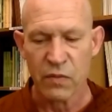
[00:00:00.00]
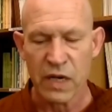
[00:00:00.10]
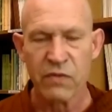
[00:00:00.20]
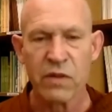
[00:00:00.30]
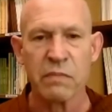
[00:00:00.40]

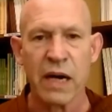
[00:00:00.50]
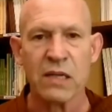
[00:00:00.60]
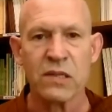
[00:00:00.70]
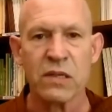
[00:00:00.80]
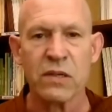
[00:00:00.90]
Whenever the
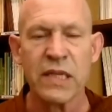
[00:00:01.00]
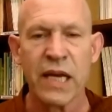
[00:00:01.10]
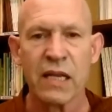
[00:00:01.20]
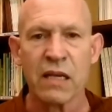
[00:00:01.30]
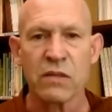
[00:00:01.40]
mind is
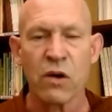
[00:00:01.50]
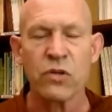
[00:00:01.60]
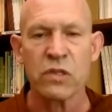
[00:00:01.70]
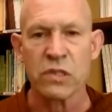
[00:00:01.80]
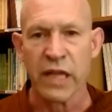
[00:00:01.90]
entertaining
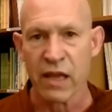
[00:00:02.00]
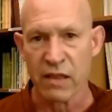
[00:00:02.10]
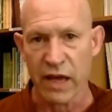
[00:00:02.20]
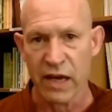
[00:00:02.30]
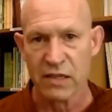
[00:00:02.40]
notions
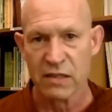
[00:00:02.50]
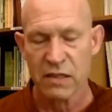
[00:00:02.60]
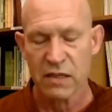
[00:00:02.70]
like that,